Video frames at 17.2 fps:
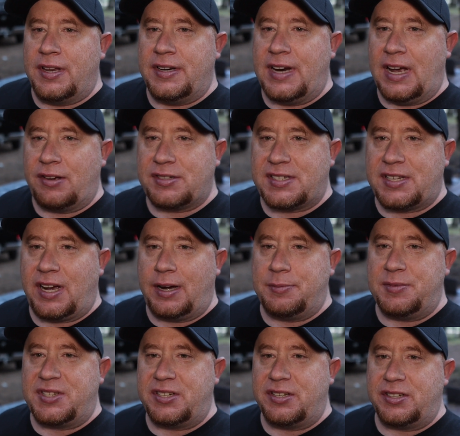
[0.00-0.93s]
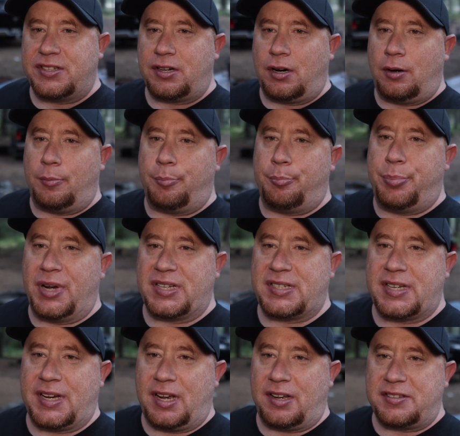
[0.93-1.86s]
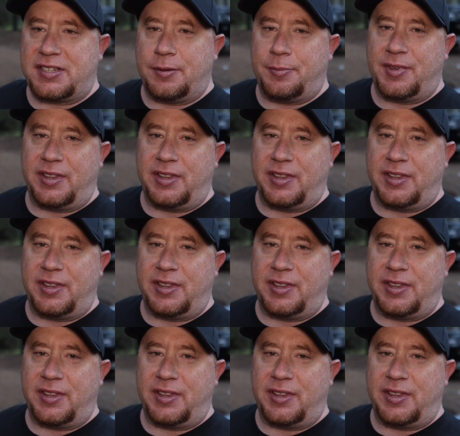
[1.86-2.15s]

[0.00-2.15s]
Now it's time to start busting out some